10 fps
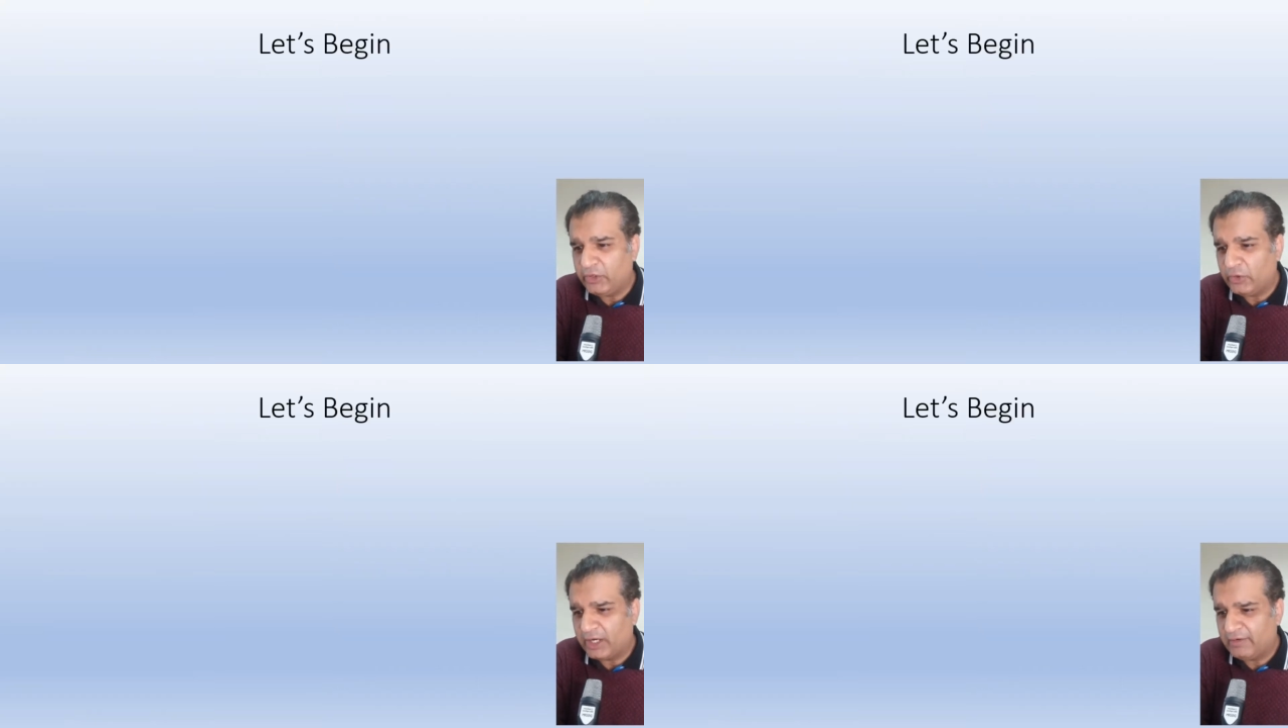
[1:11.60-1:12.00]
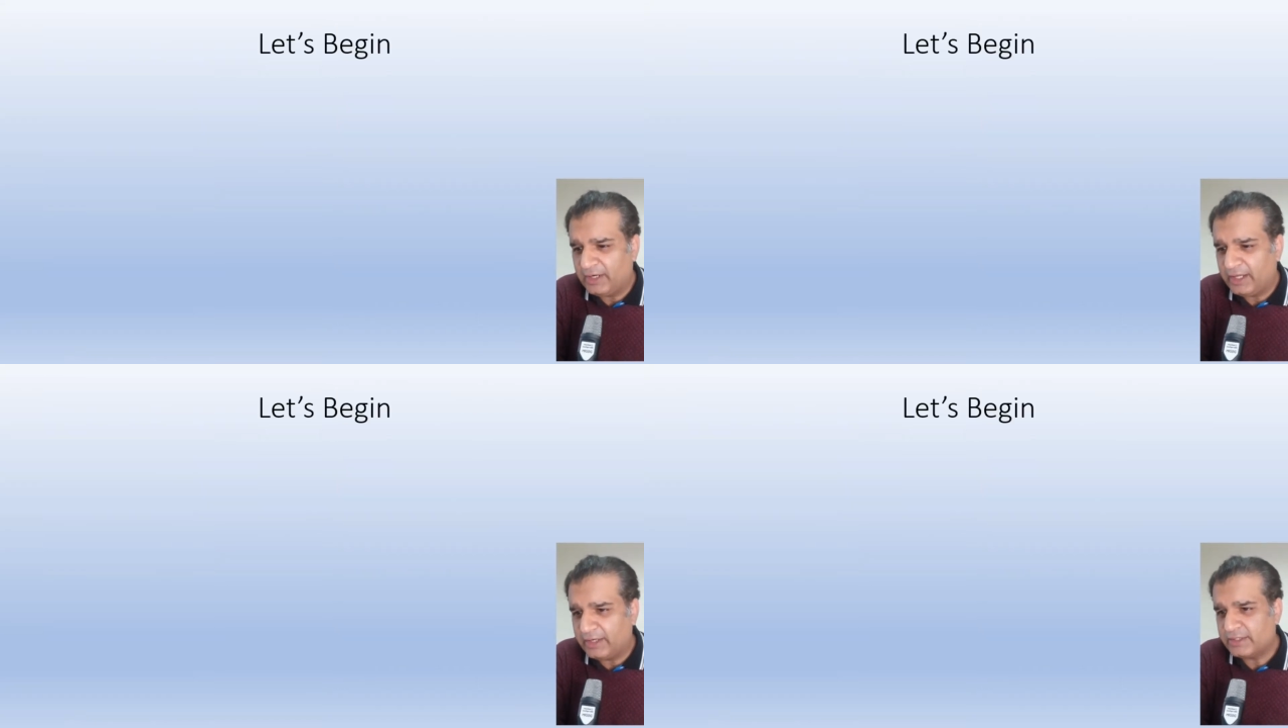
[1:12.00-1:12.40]
cover
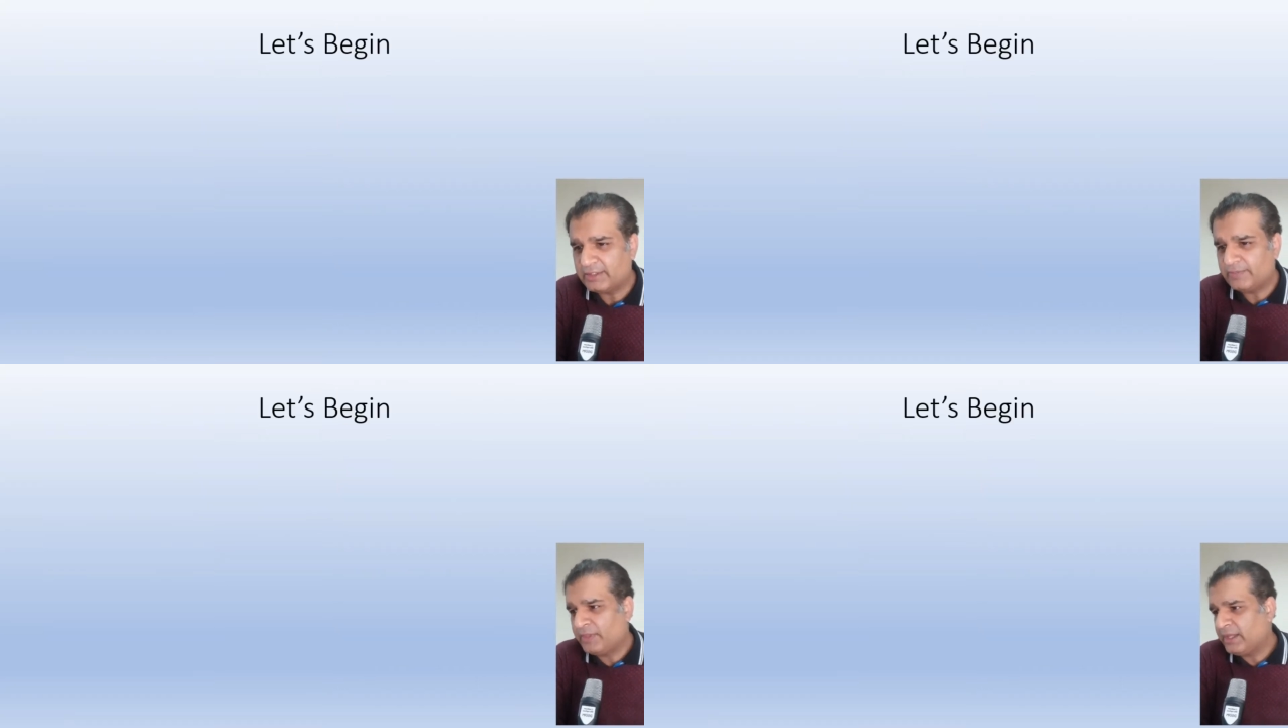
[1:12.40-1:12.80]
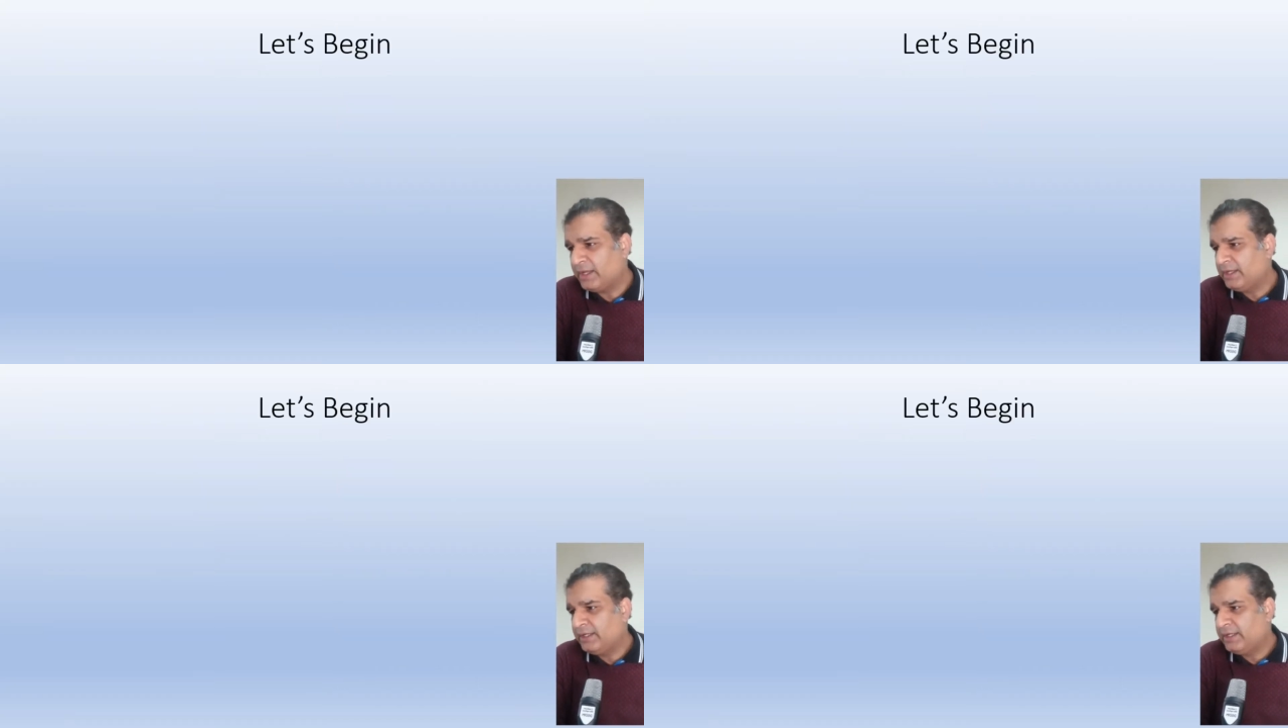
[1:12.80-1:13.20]
letters.
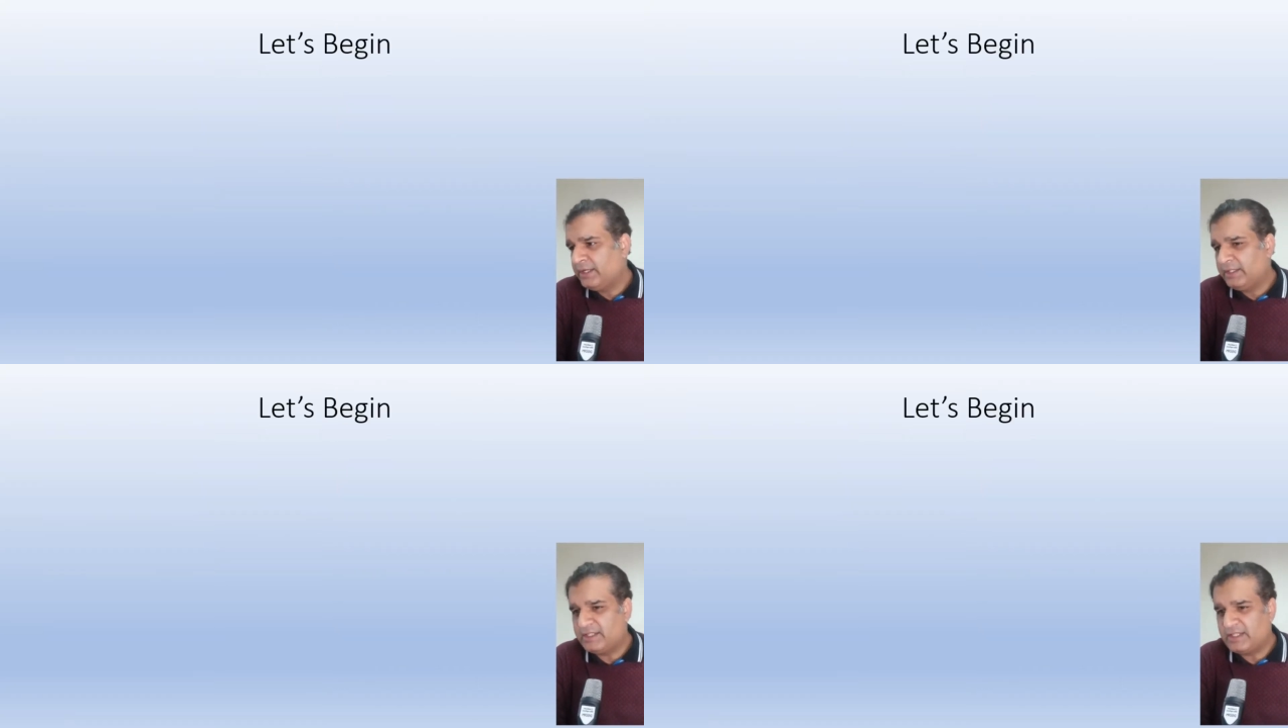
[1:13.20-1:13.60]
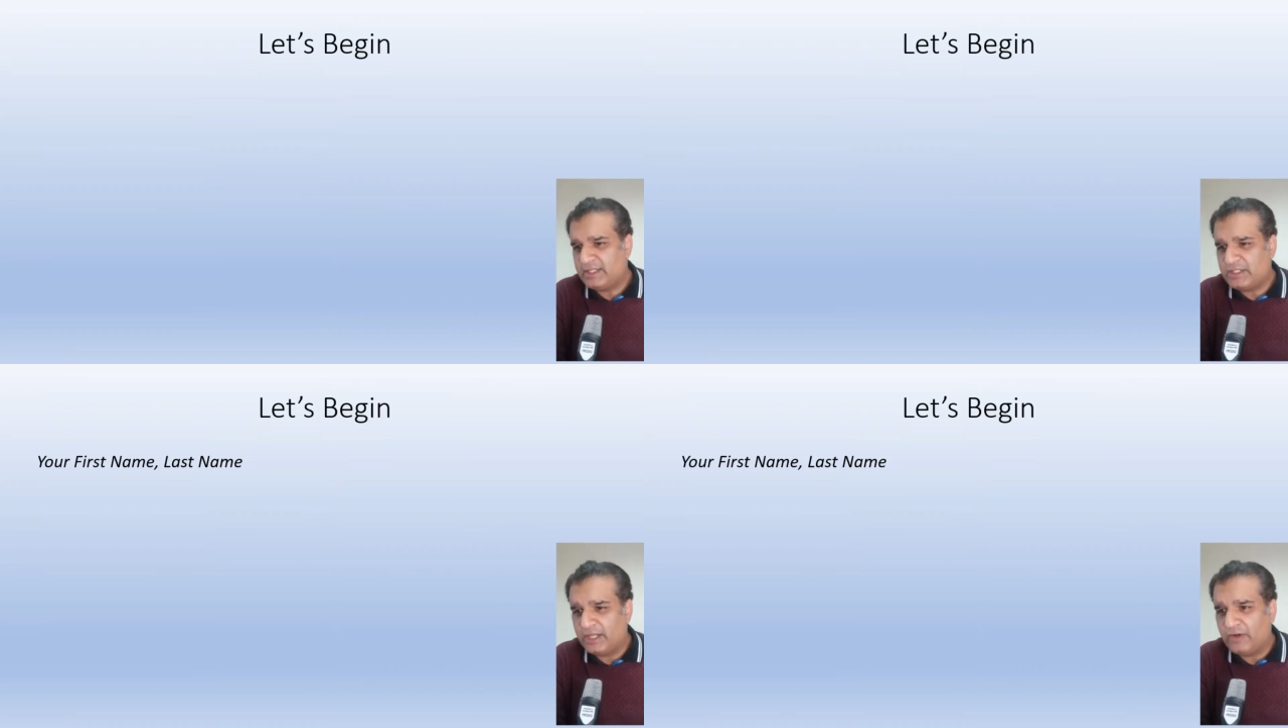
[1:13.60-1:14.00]
This is
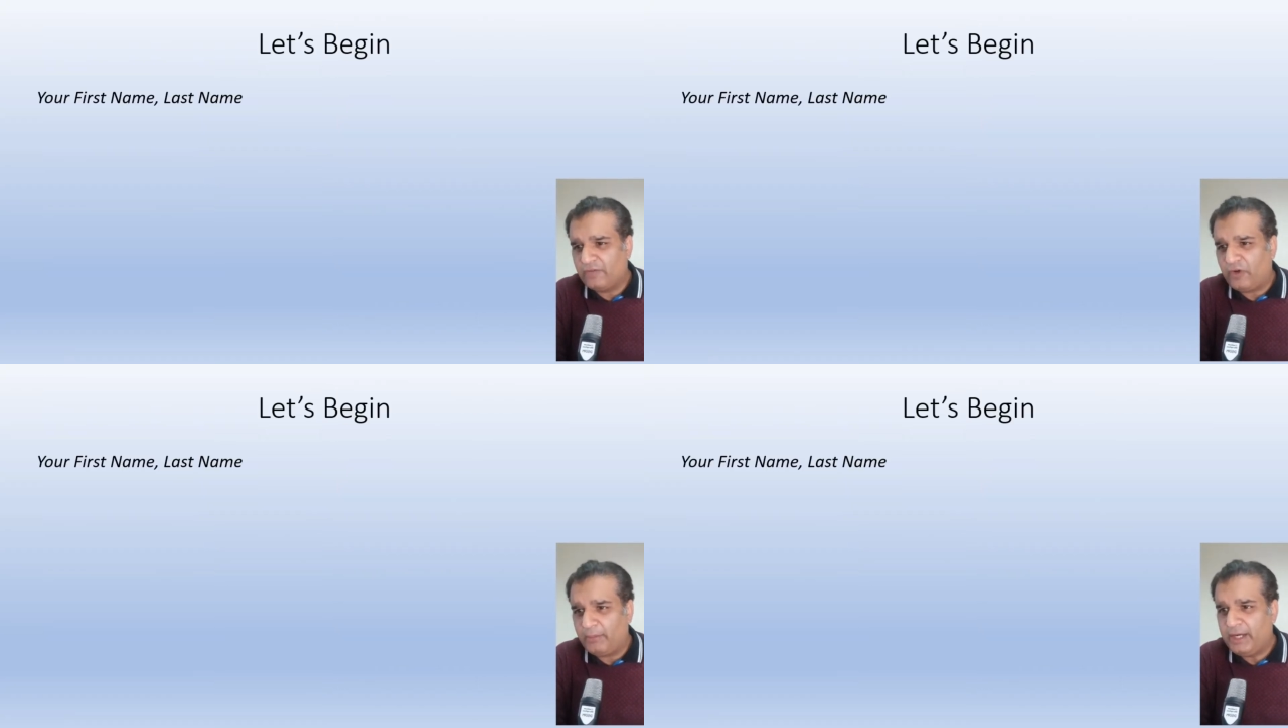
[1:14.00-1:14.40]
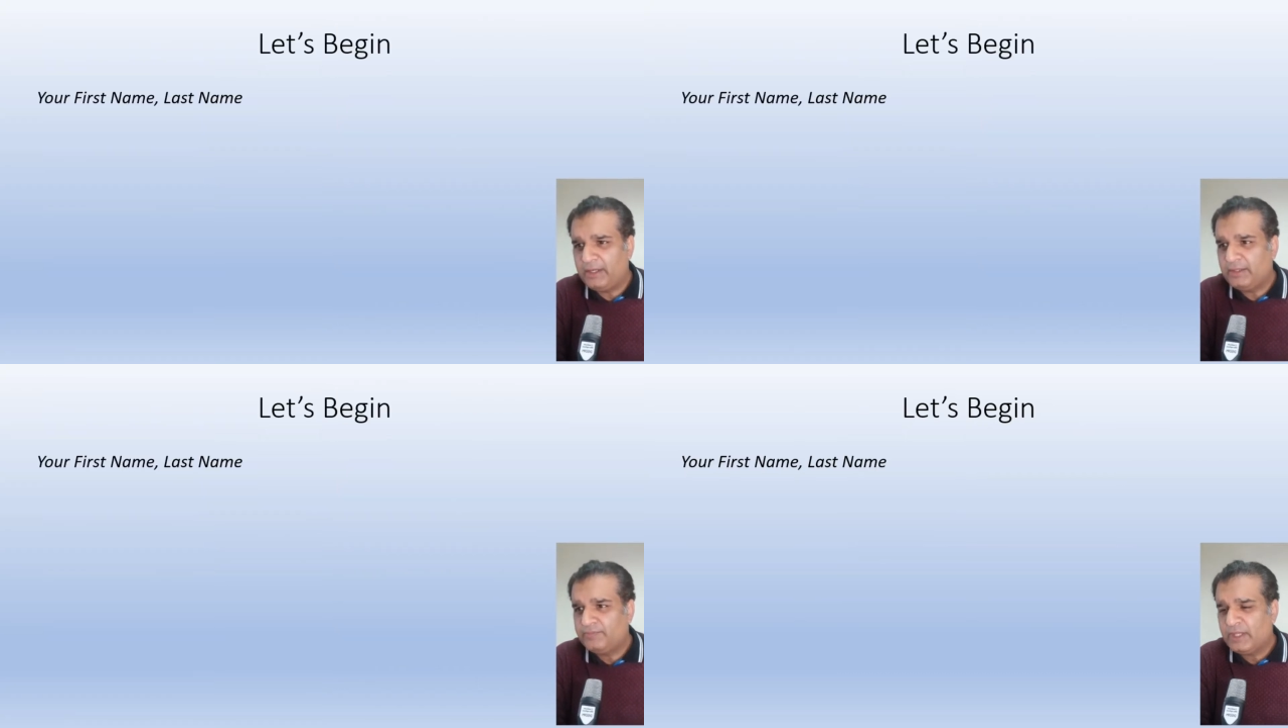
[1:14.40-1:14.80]
a general
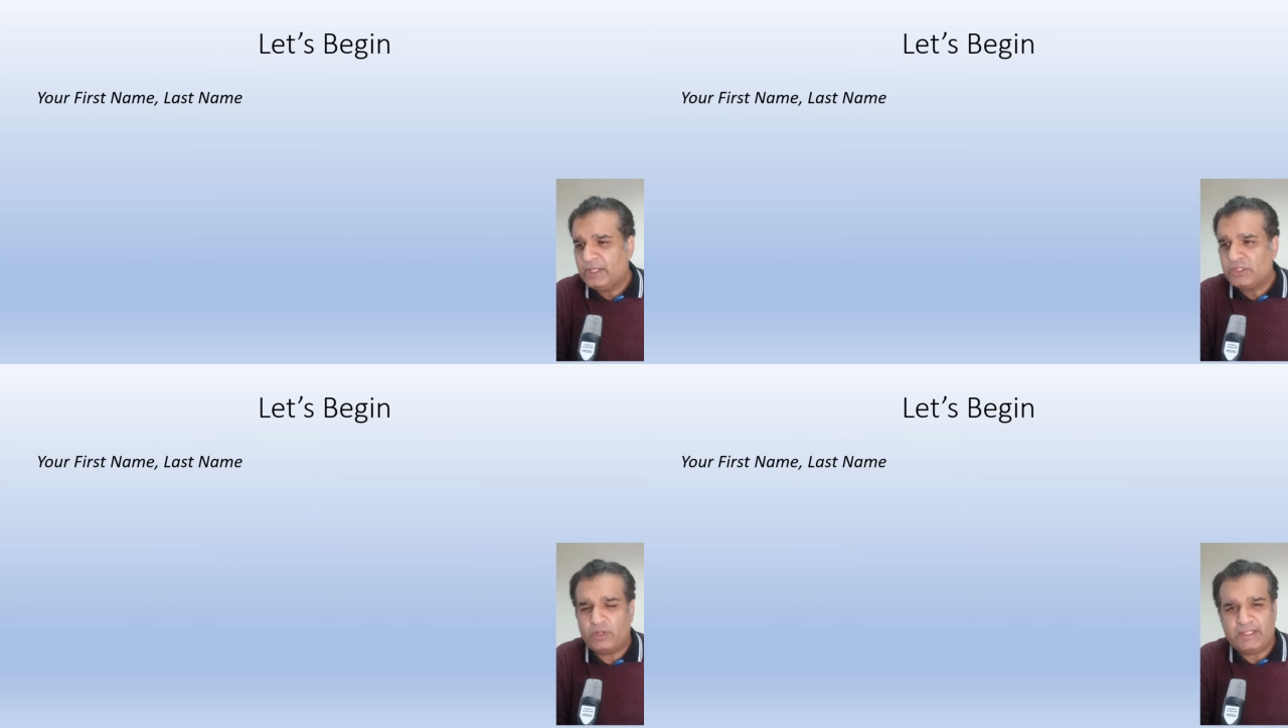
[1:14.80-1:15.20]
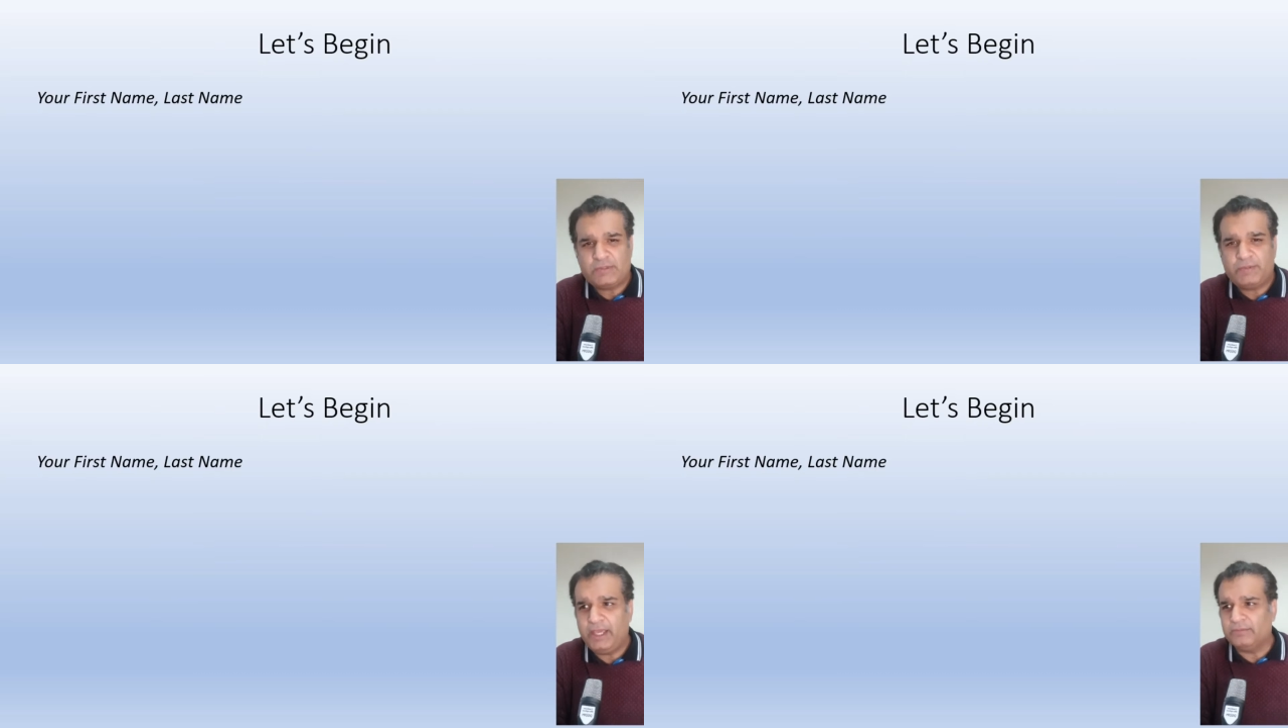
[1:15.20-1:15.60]
format. So
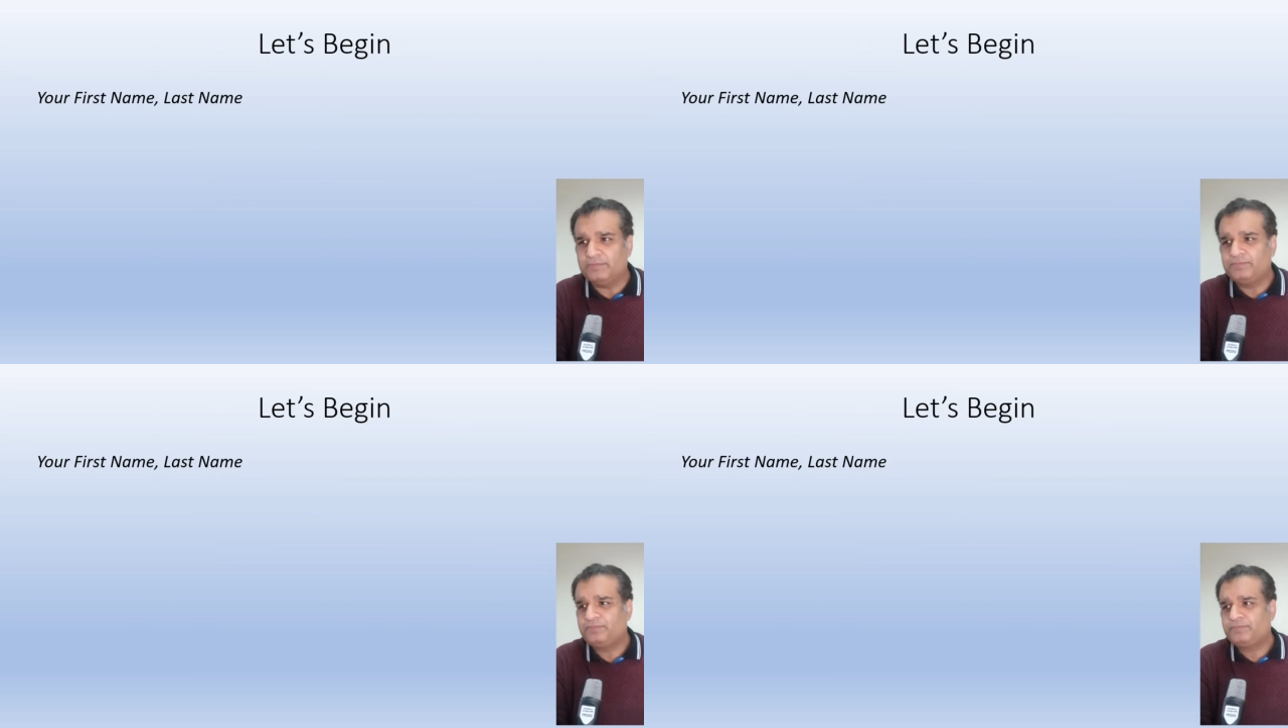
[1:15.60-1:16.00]
let's begin.